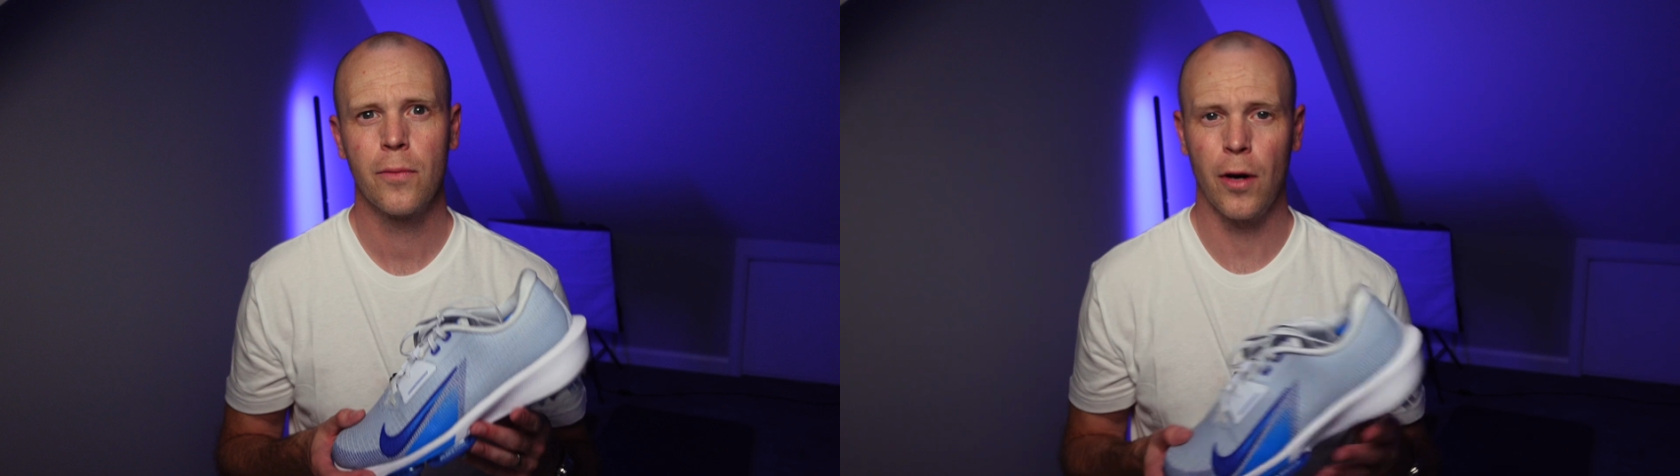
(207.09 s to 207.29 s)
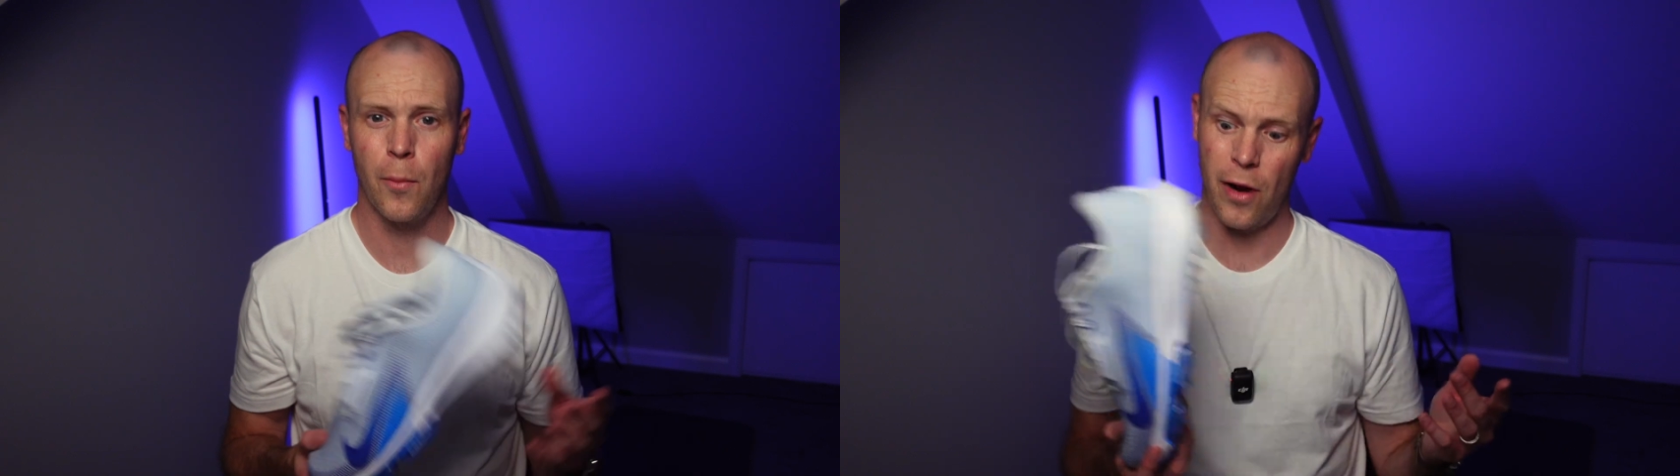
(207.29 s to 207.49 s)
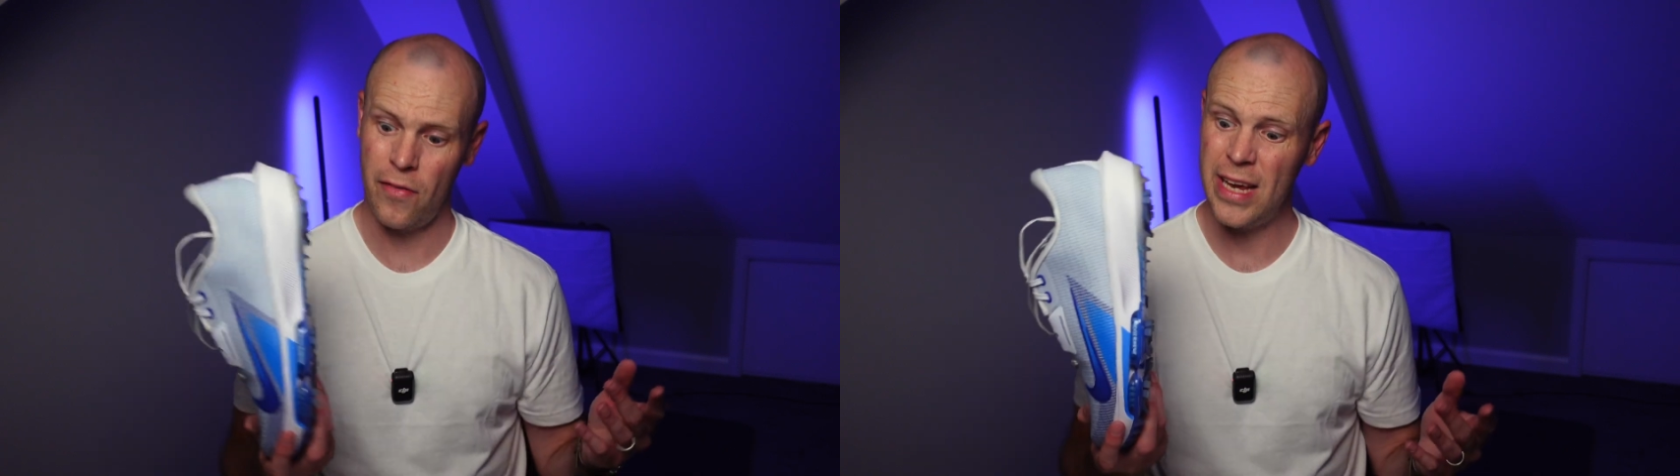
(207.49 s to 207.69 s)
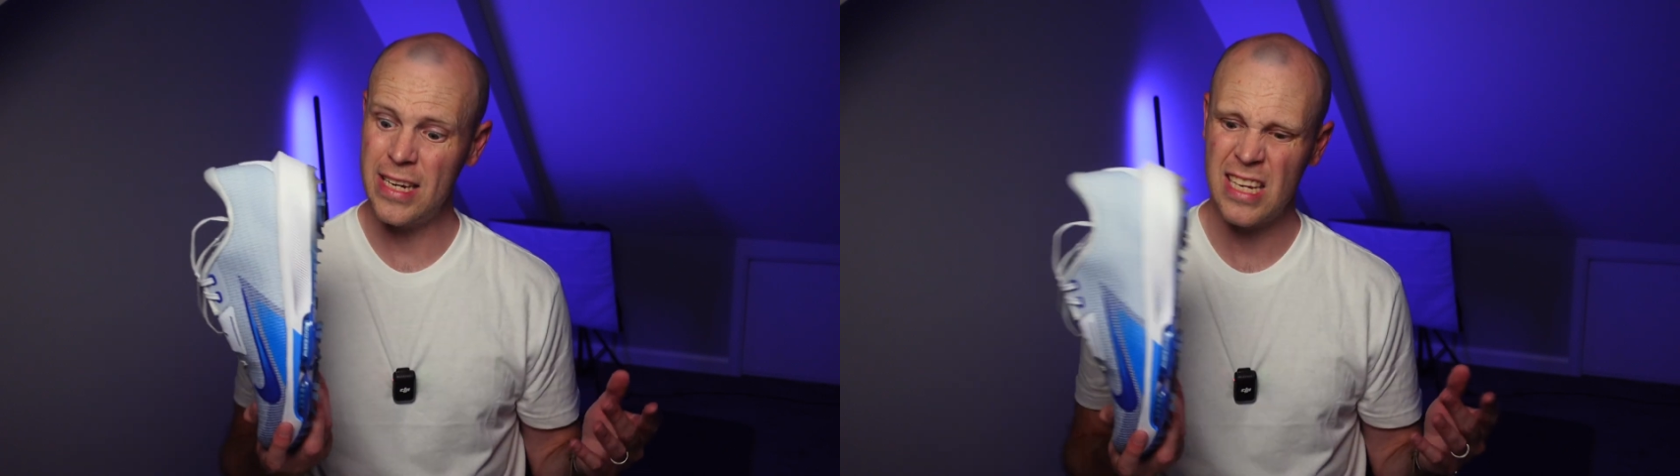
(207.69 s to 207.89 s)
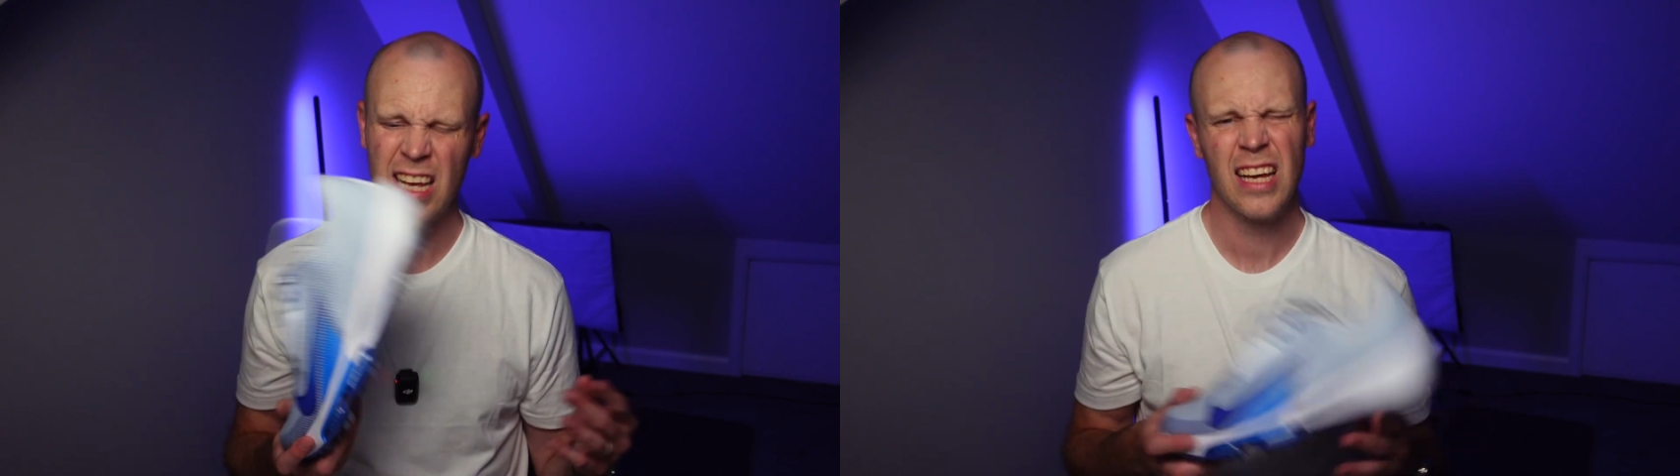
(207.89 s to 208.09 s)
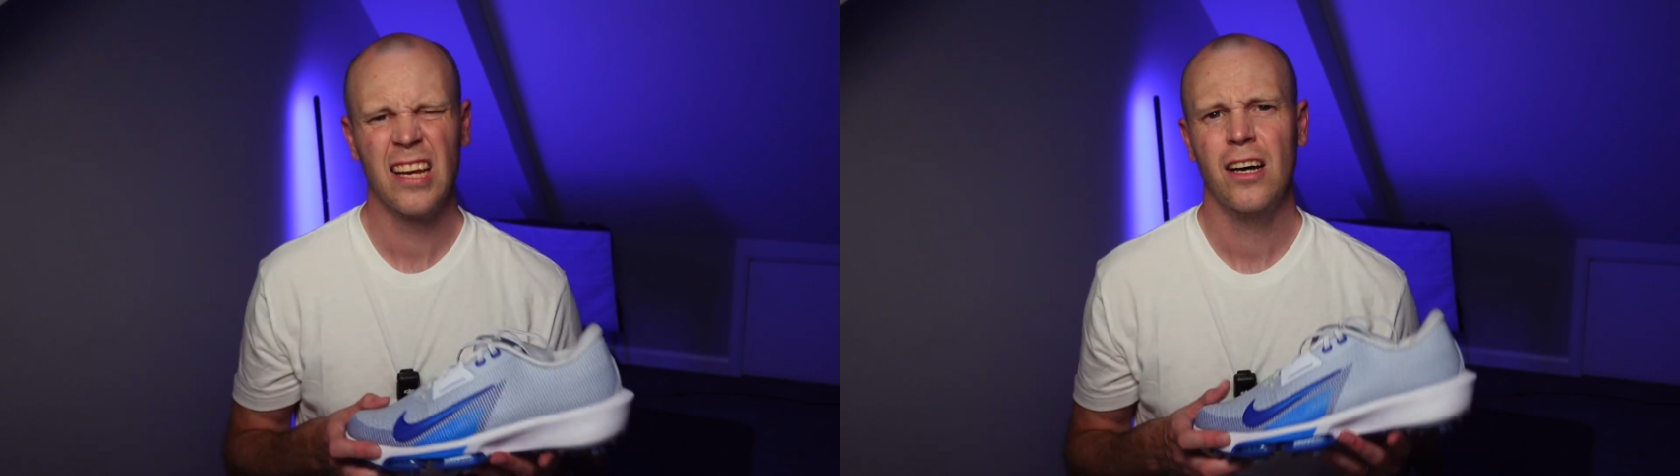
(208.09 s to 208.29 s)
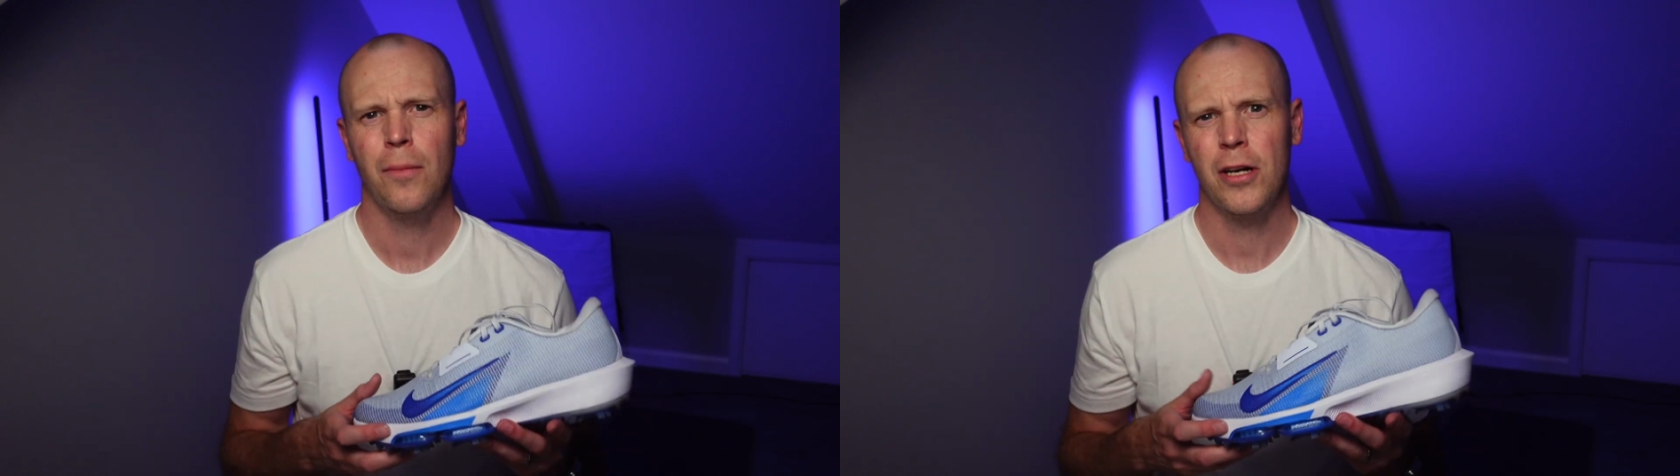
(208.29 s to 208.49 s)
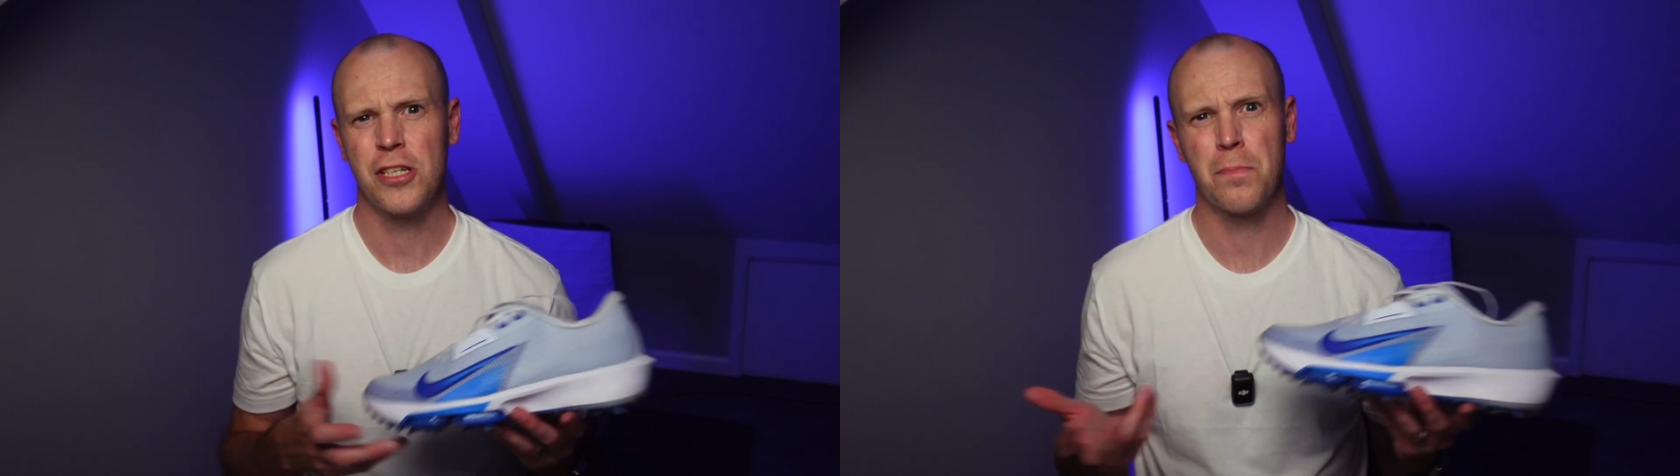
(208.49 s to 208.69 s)
When I'm wearing these, I
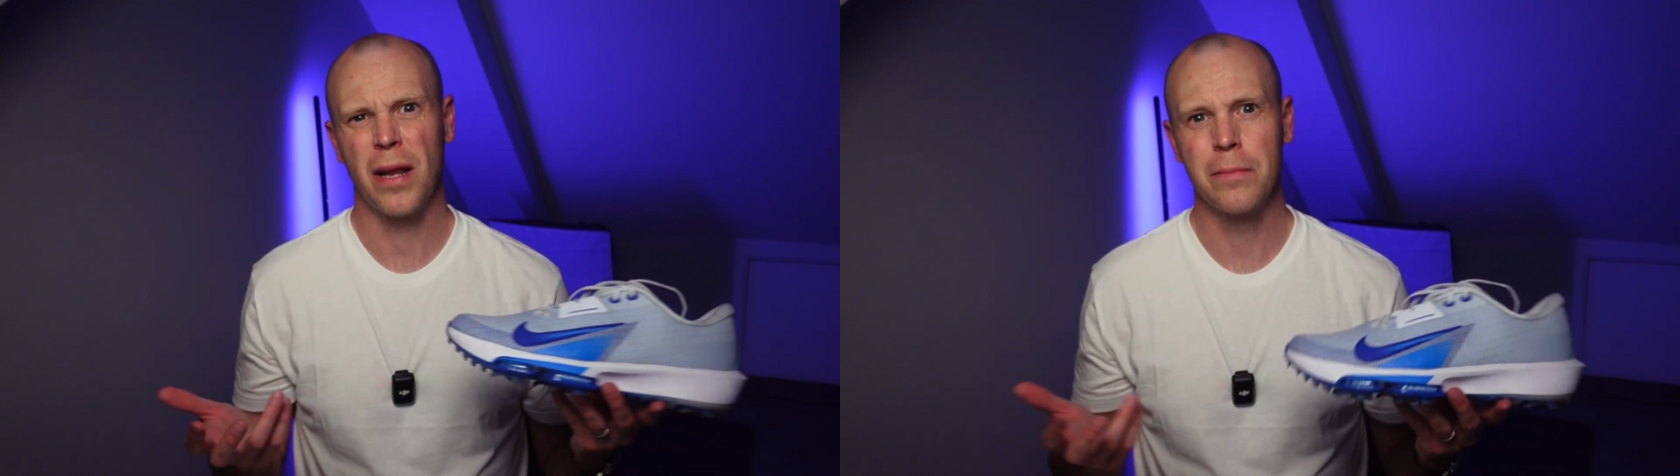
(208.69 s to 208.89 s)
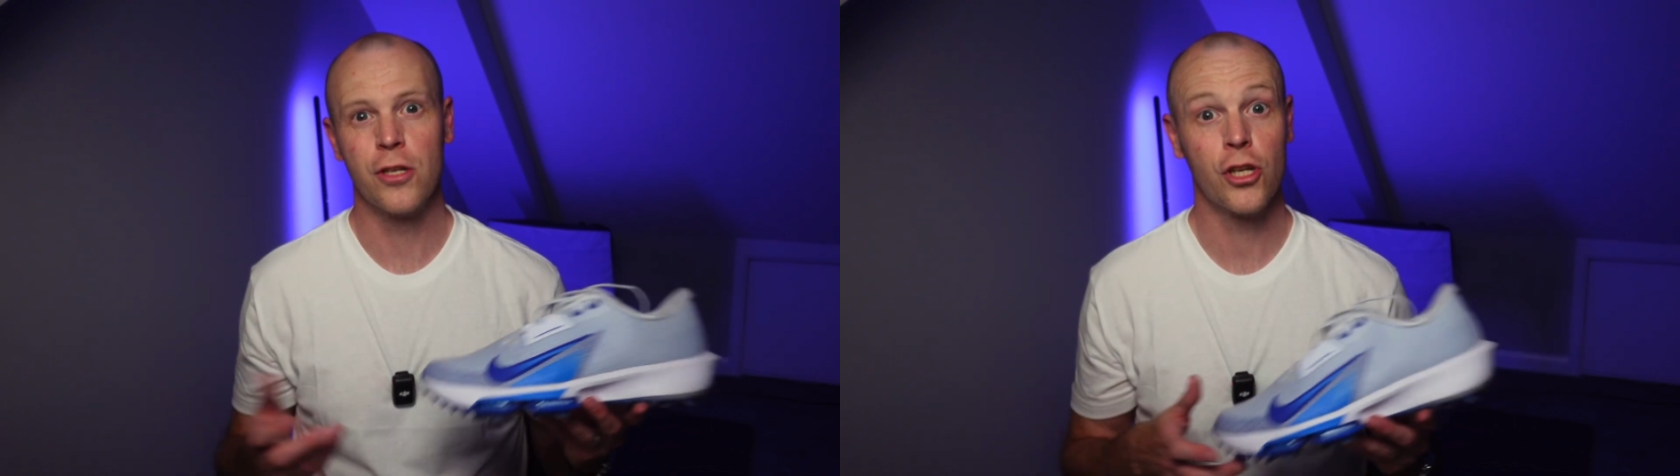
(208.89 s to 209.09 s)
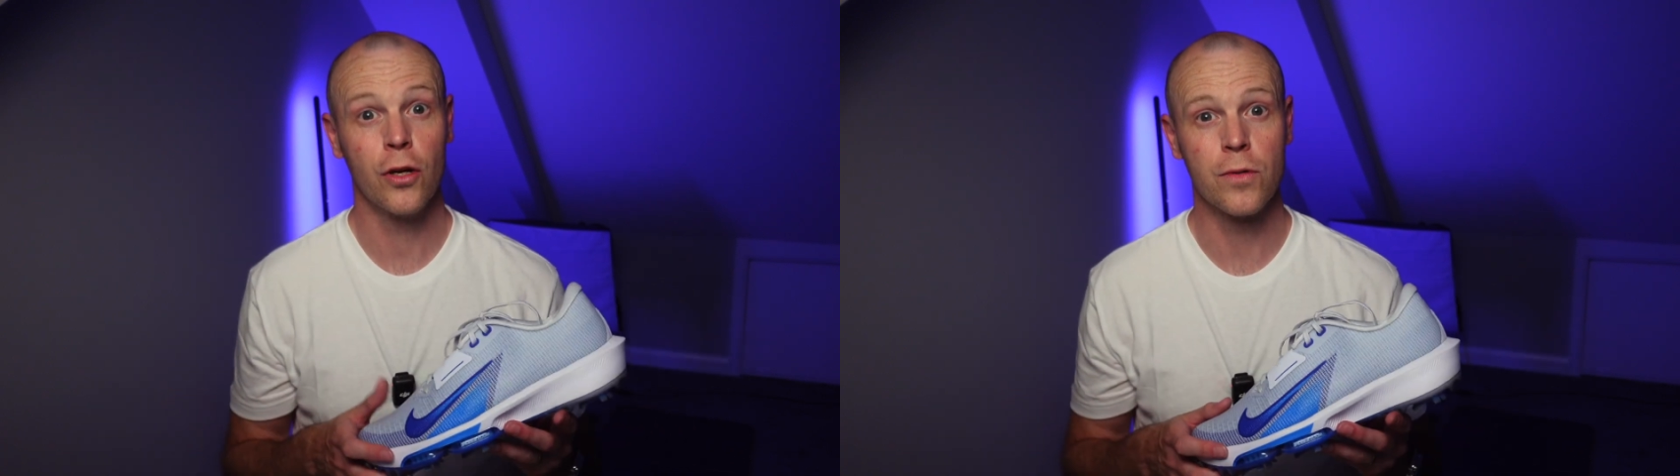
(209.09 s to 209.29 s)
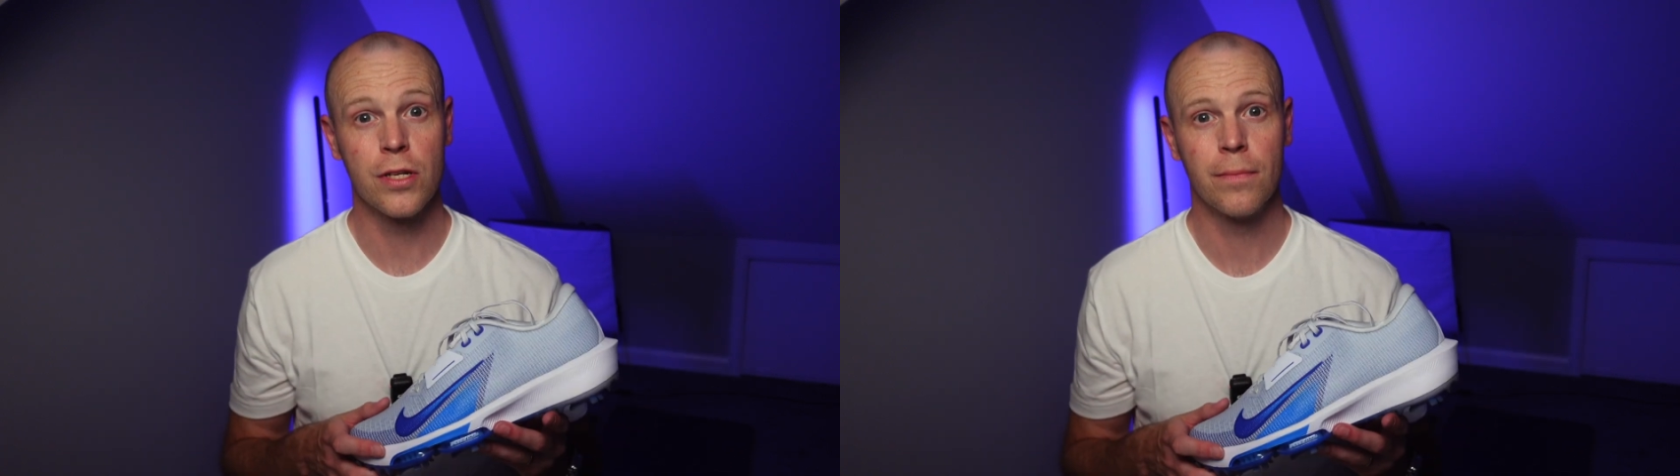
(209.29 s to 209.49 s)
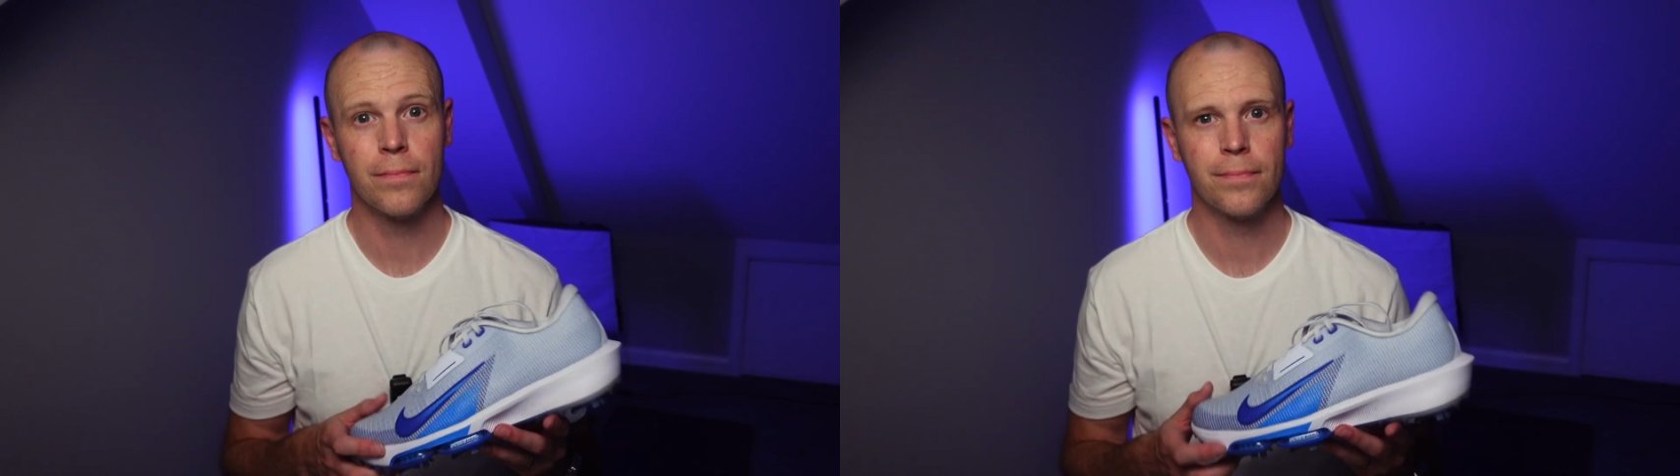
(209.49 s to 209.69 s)
might just blame the shoes.